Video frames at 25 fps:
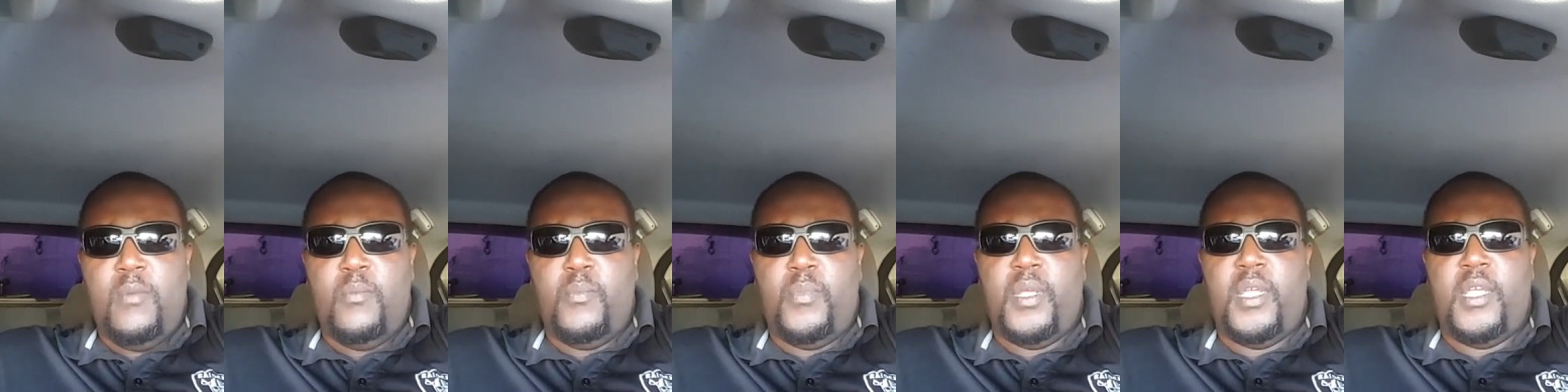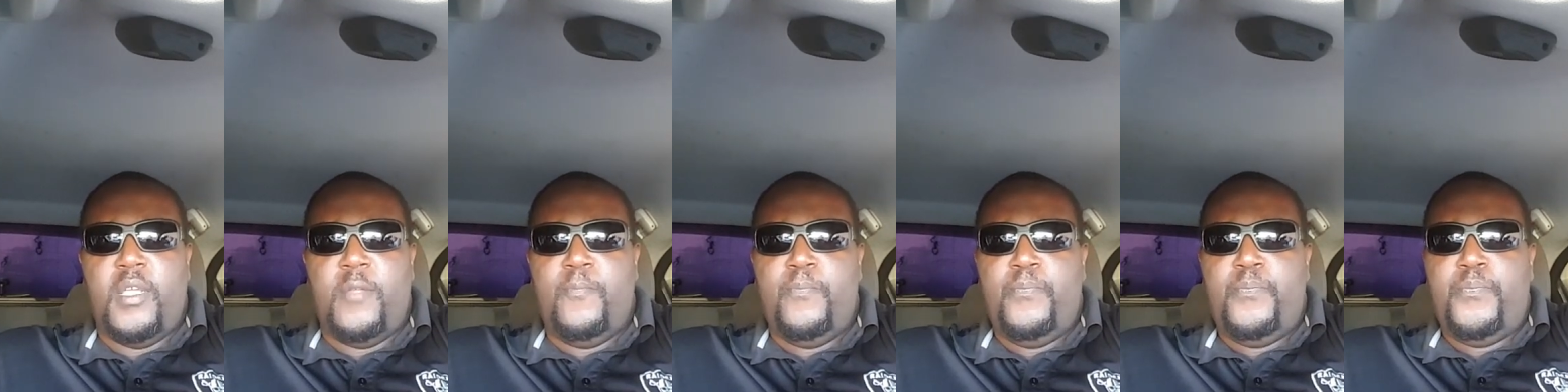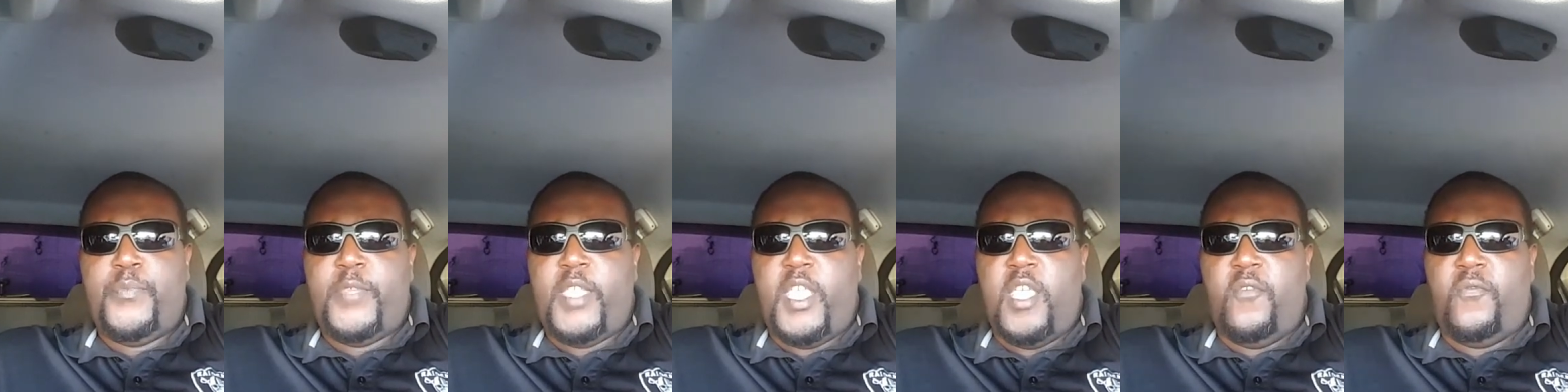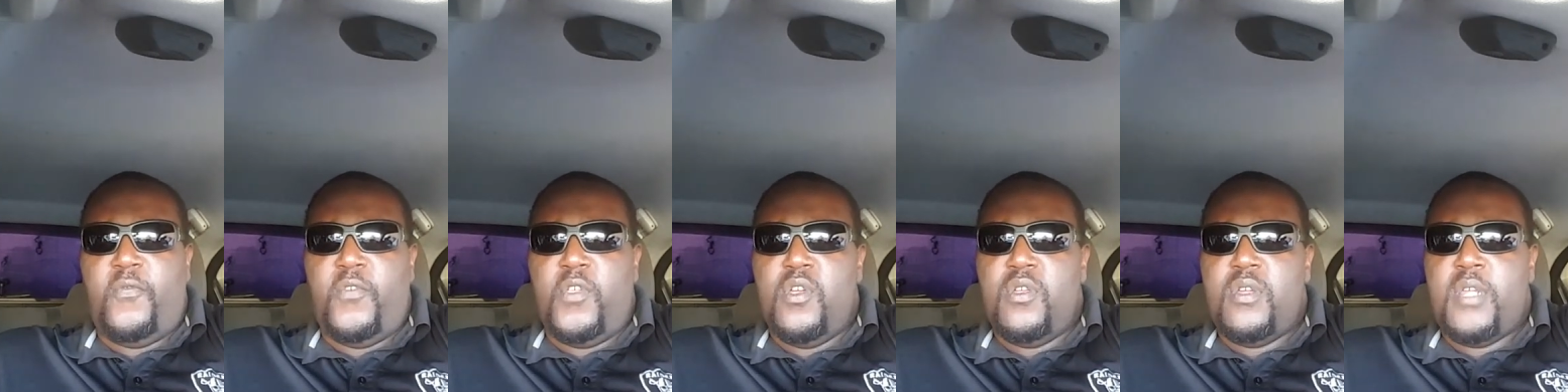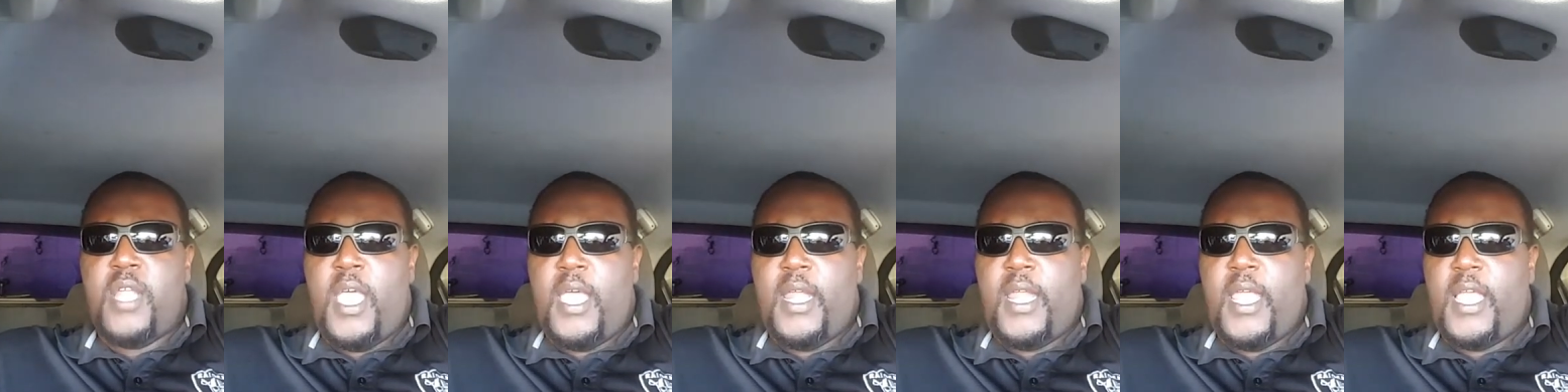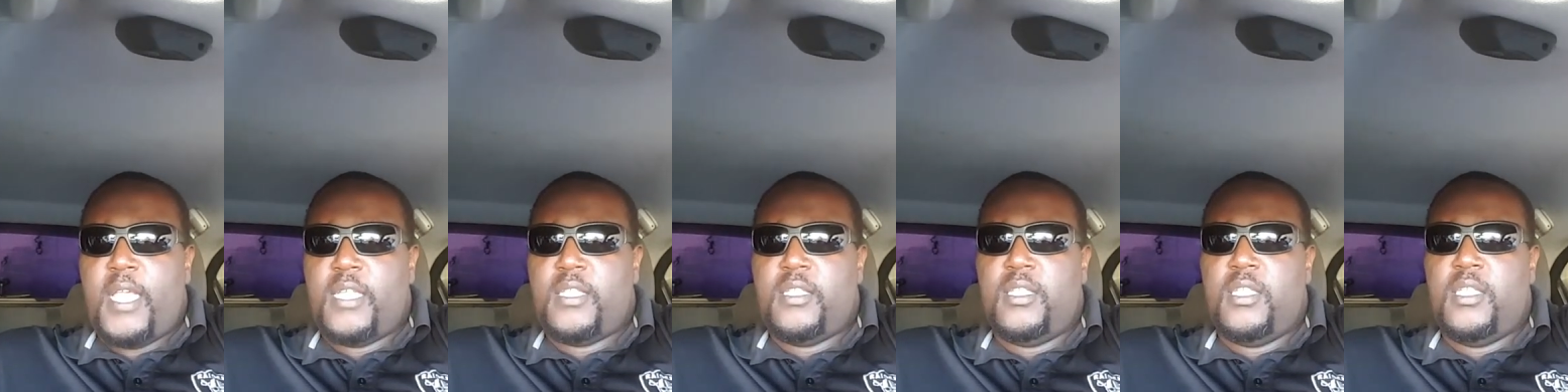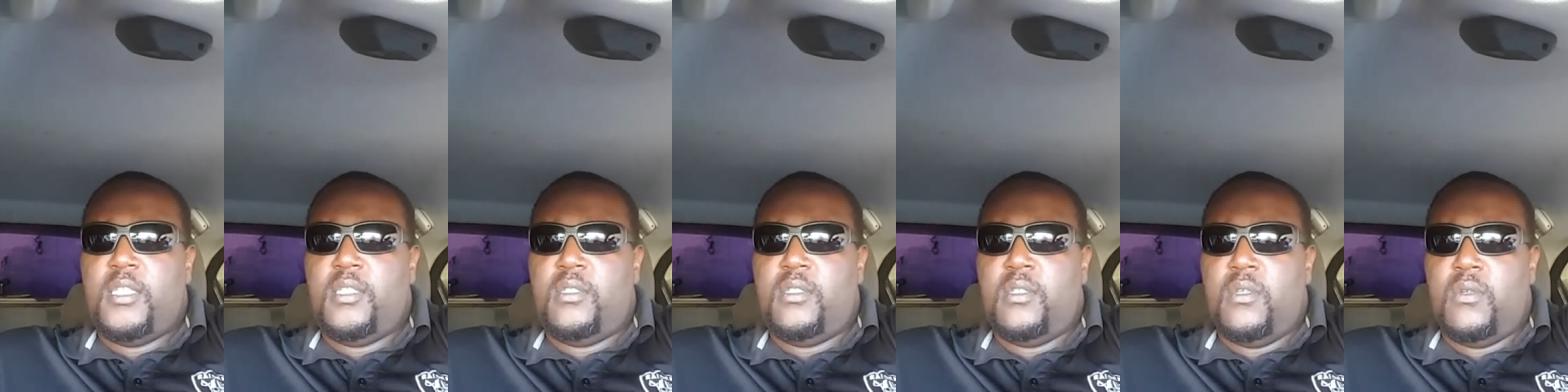but if you're not
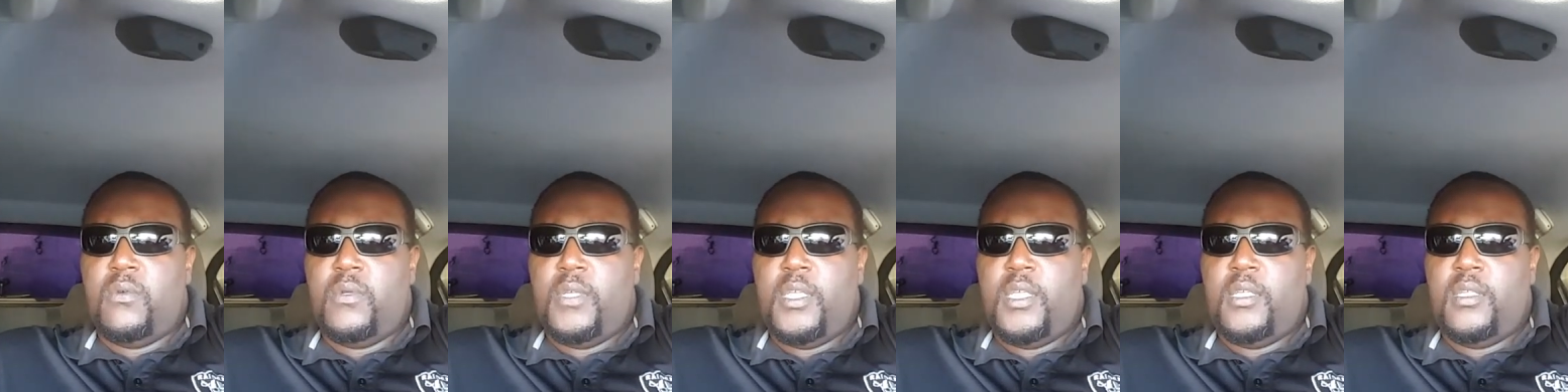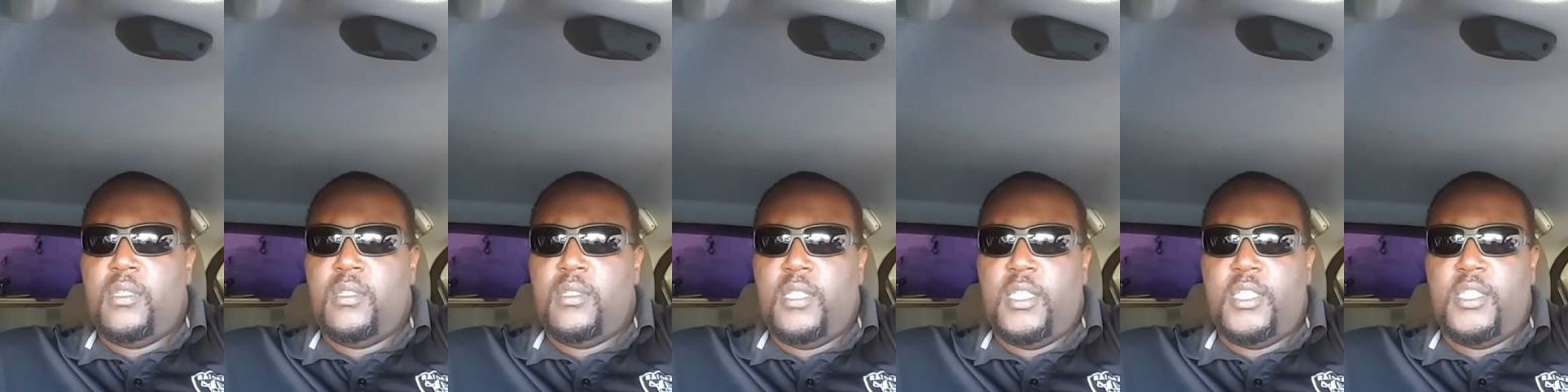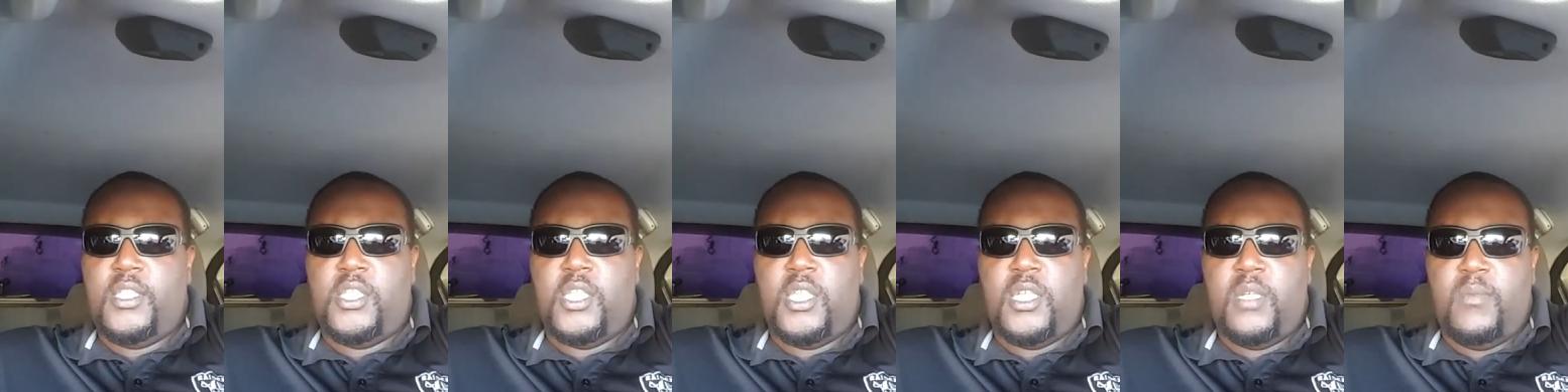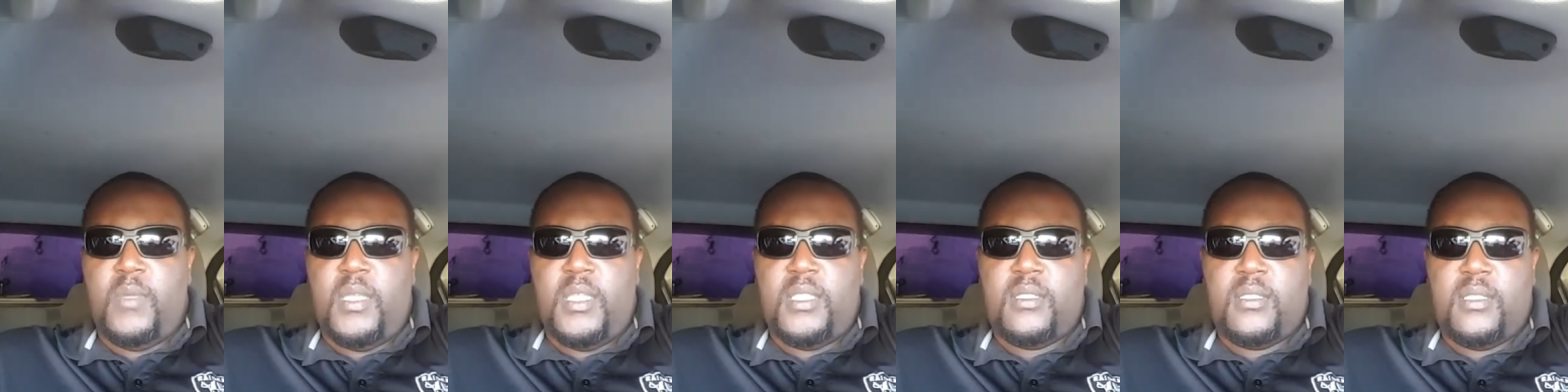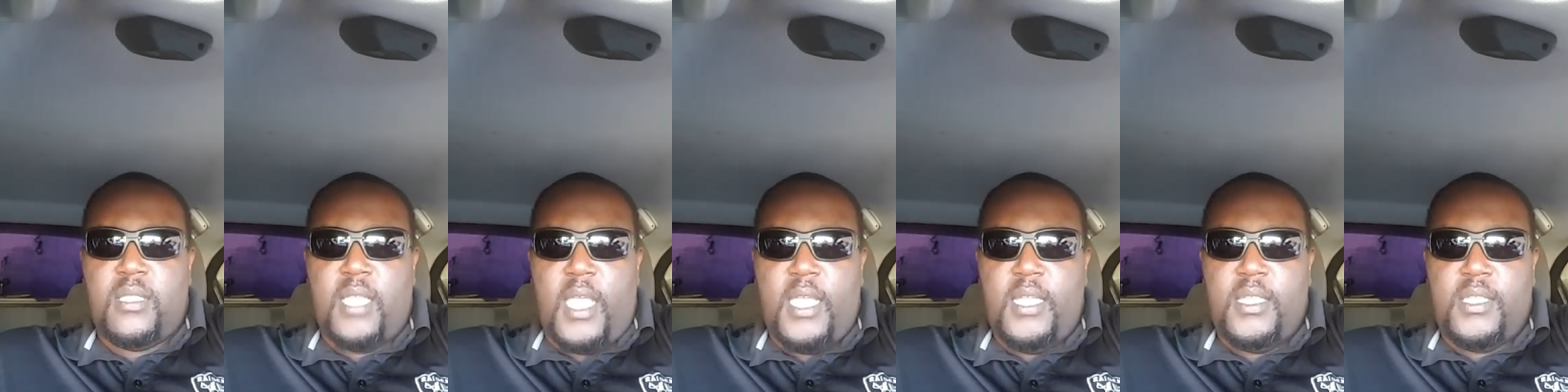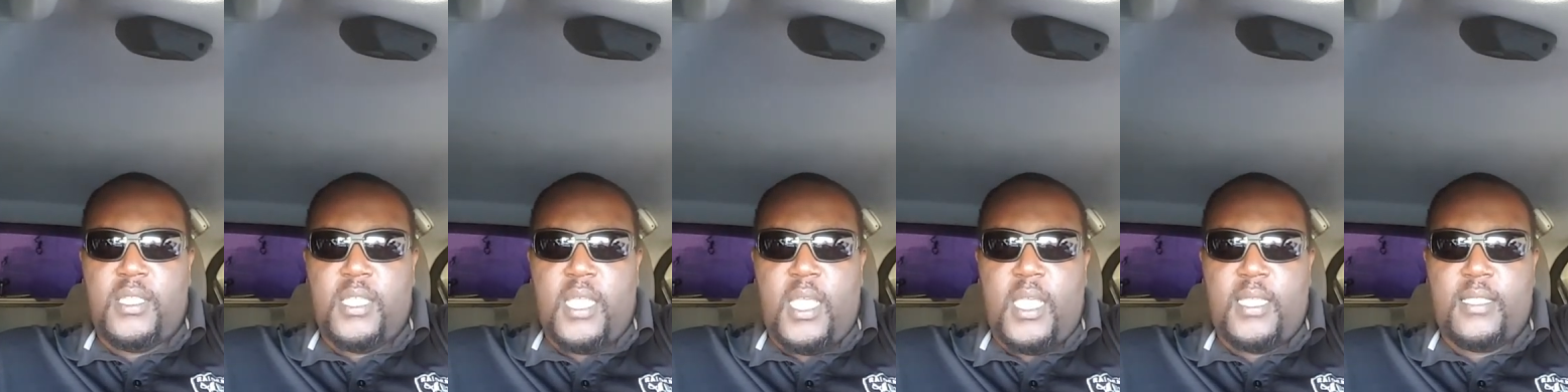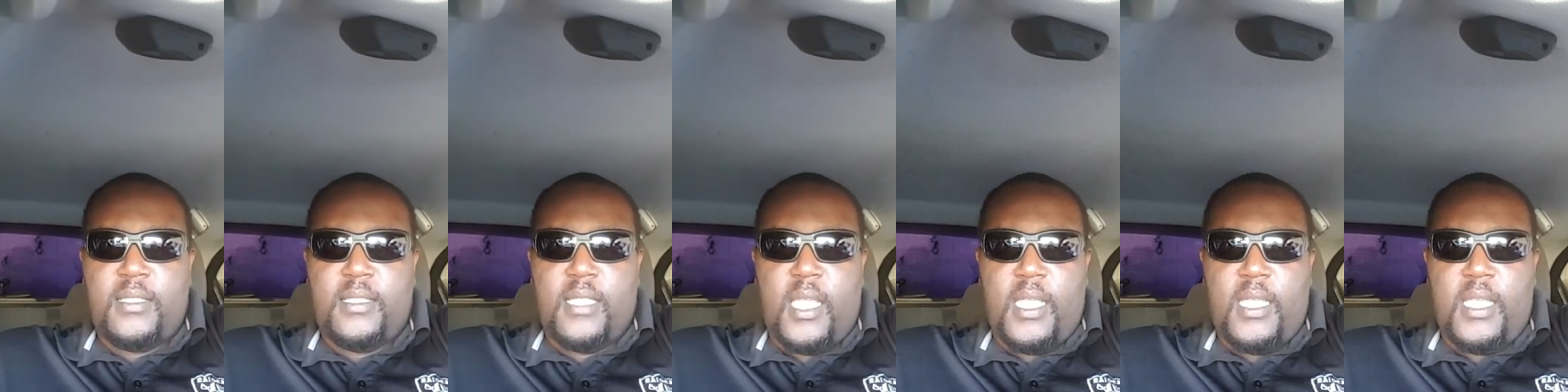actually doing legitimate site checks,